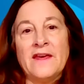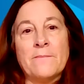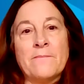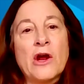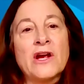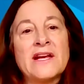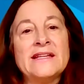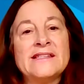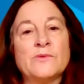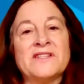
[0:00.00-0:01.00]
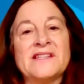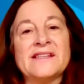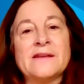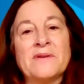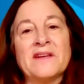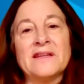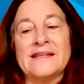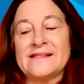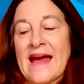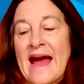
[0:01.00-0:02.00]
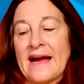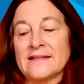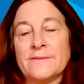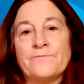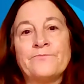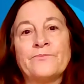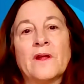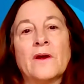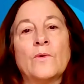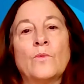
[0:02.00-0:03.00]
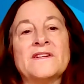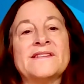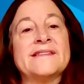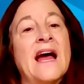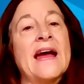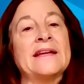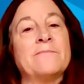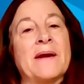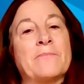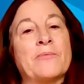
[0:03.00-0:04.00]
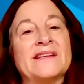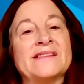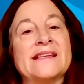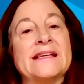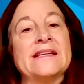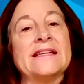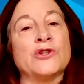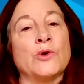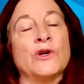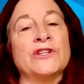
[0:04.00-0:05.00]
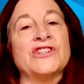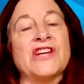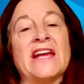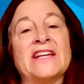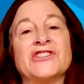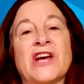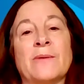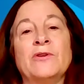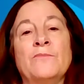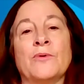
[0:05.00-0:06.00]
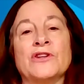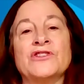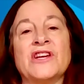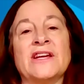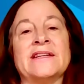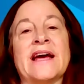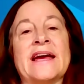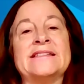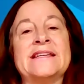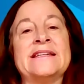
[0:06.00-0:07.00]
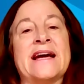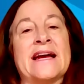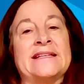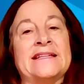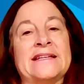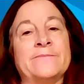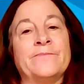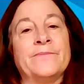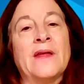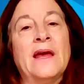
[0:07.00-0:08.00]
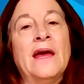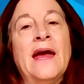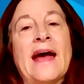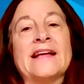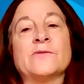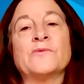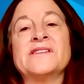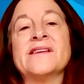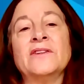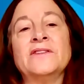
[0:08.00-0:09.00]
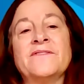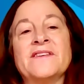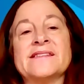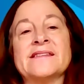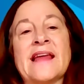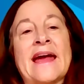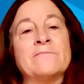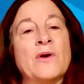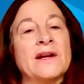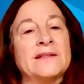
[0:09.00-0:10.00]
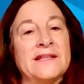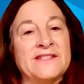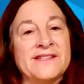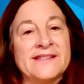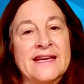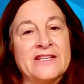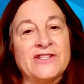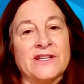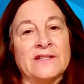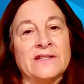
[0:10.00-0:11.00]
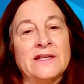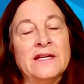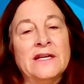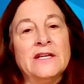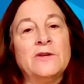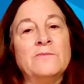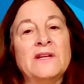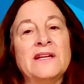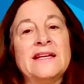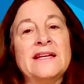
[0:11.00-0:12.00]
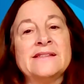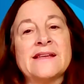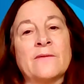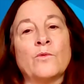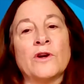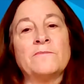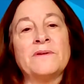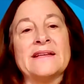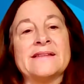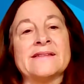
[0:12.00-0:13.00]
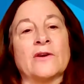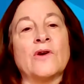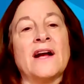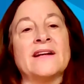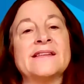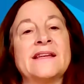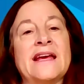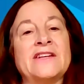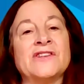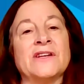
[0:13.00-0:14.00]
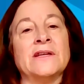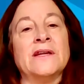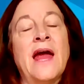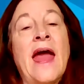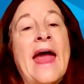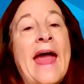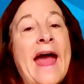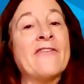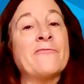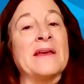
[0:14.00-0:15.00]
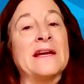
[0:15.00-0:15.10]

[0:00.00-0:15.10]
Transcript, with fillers: The Americans with Disabilities Act was signed by President George H.W. Bush in 1990. As a result of this landmark legislation, cities and workplaces across the nation have